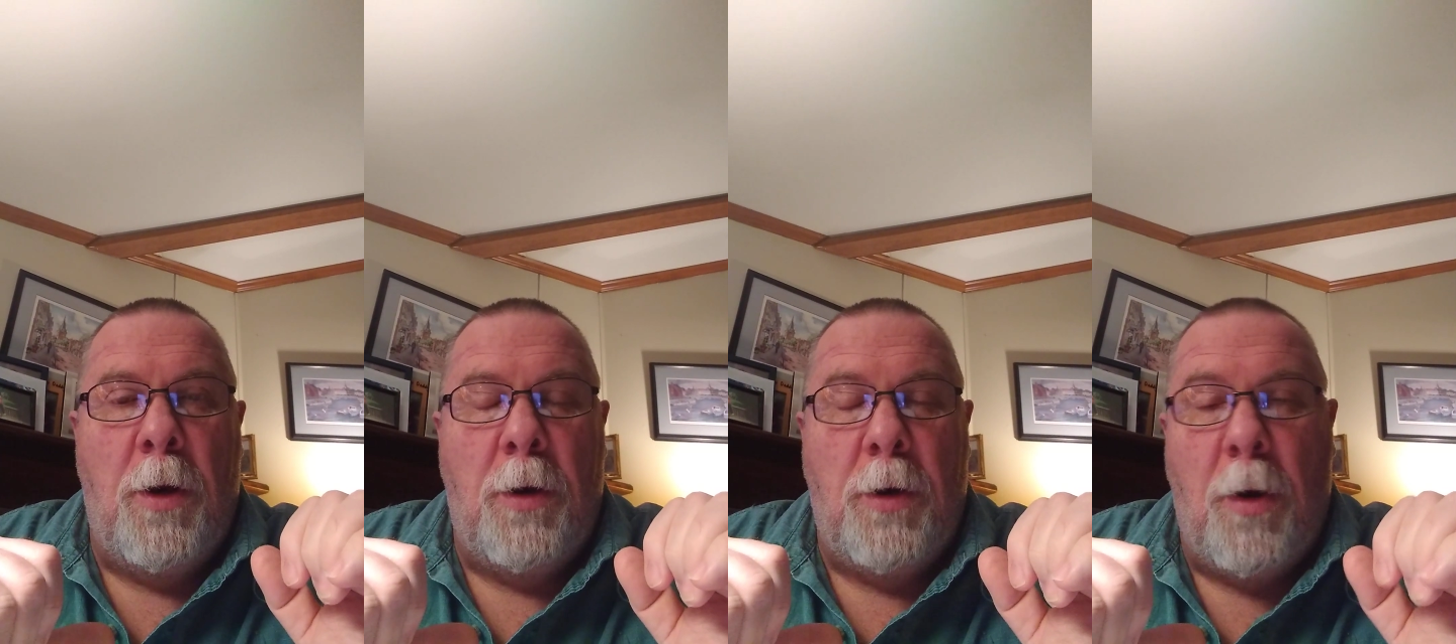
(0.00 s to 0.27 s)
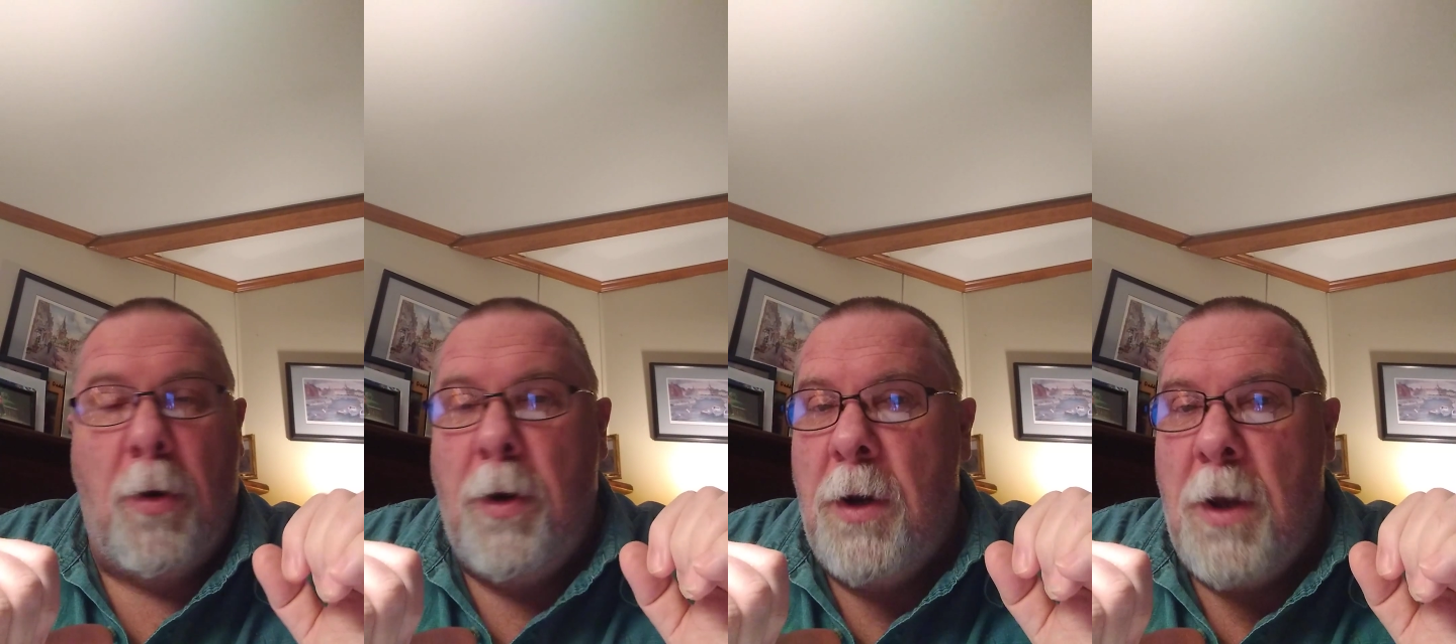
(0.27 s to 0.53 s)

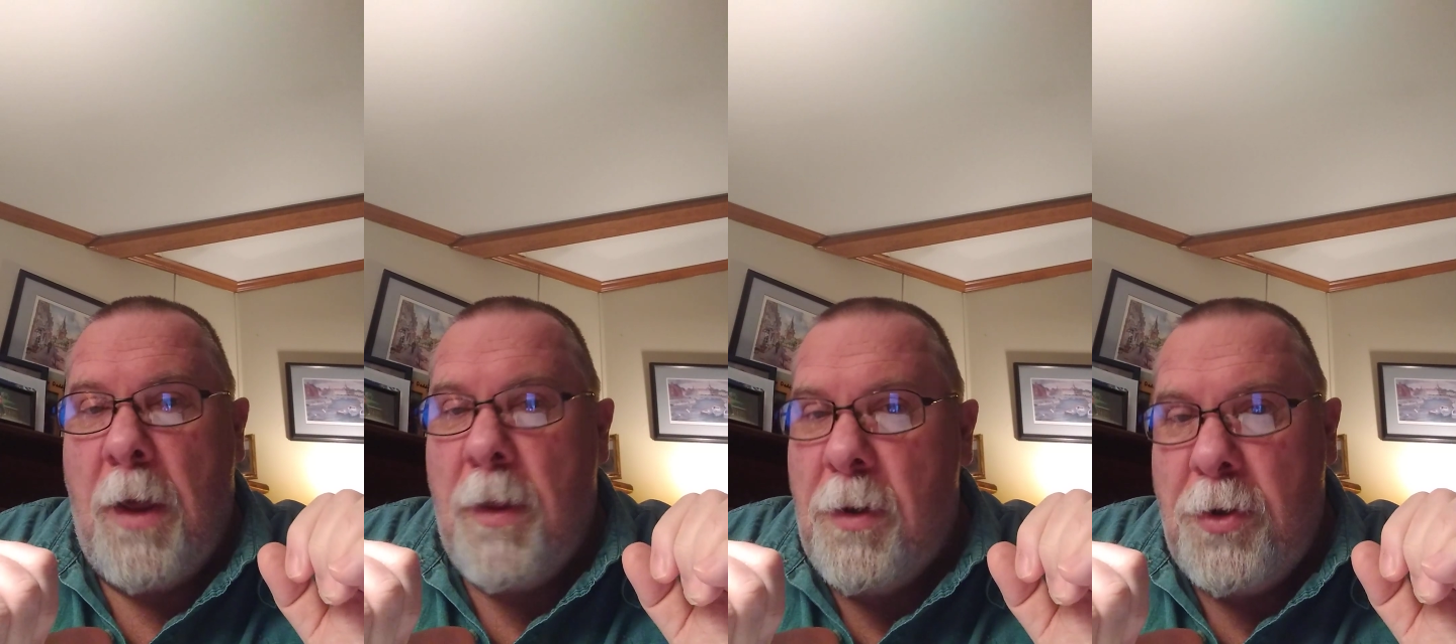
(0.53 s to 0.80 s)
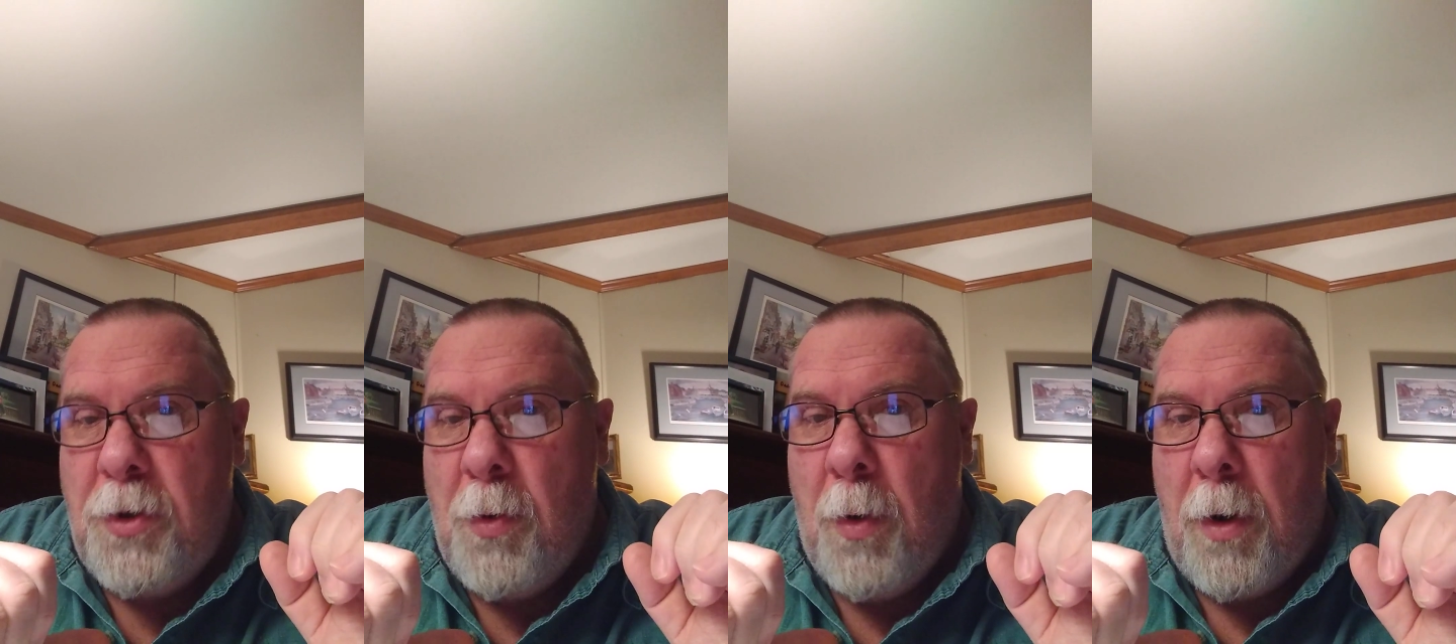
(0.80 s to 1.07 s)
Know you not
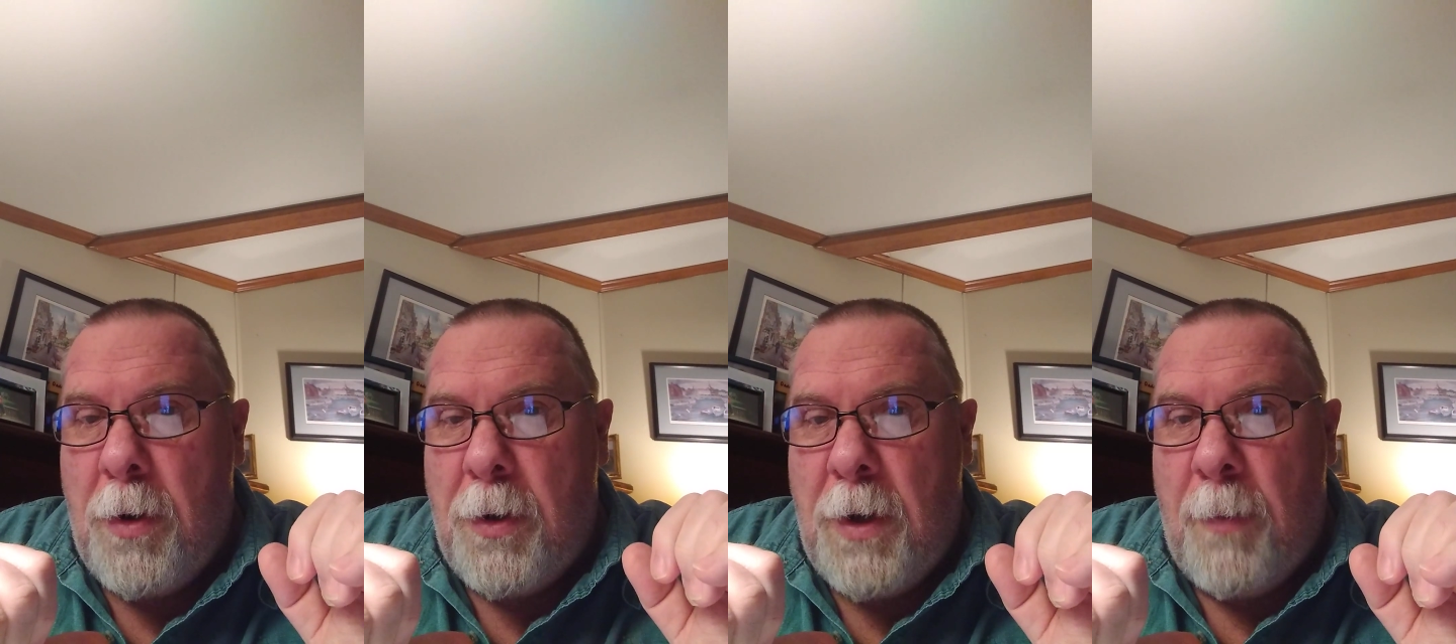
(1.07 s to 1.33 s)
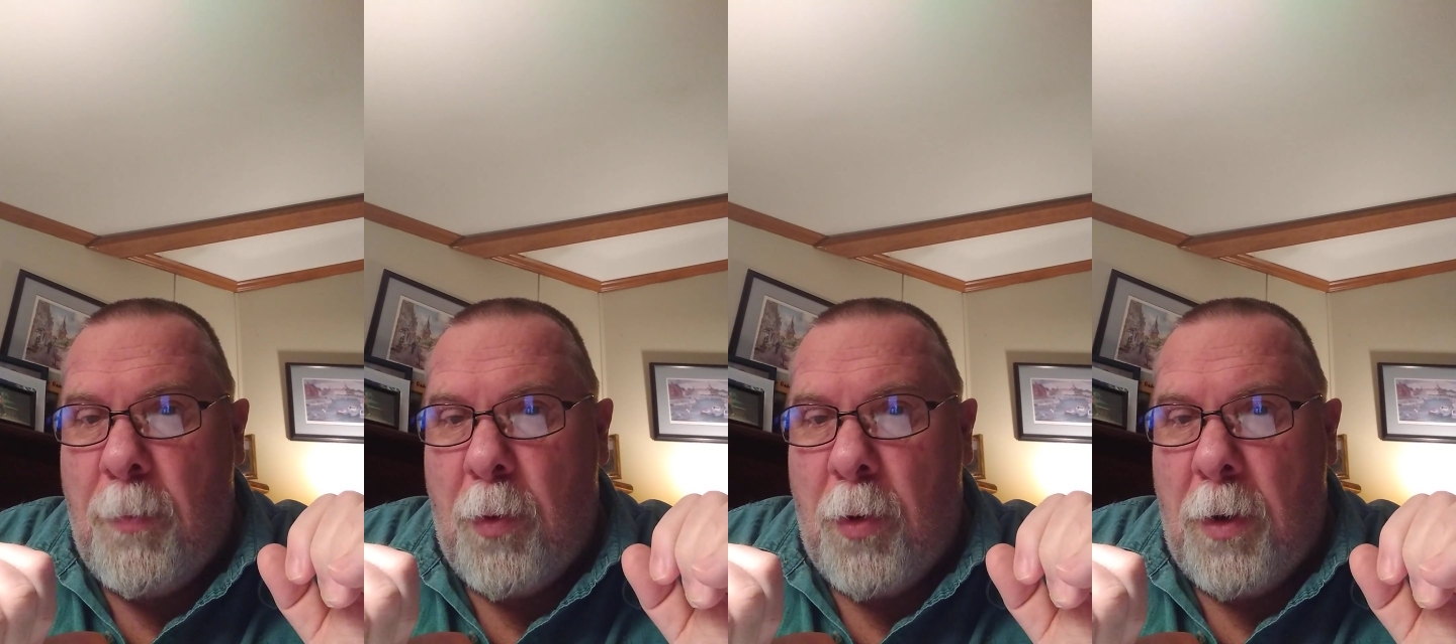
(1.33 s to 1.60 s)
that you are the
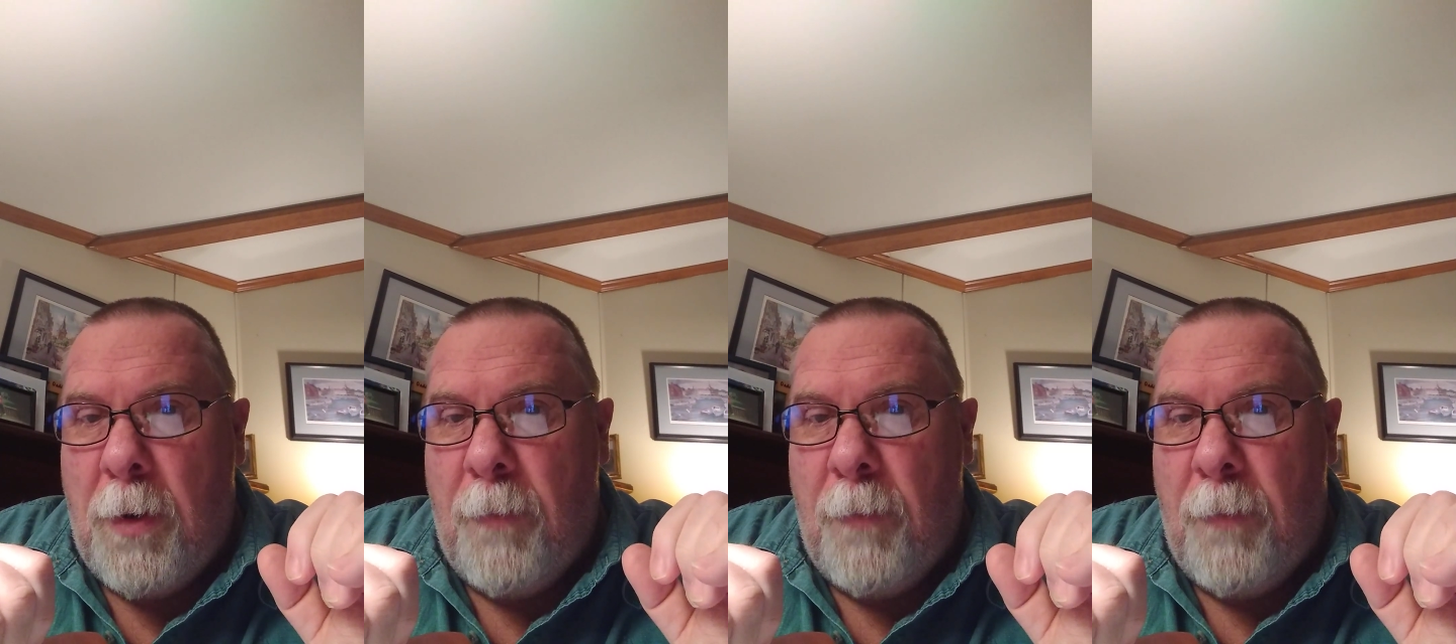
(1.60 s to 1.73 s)
temple of the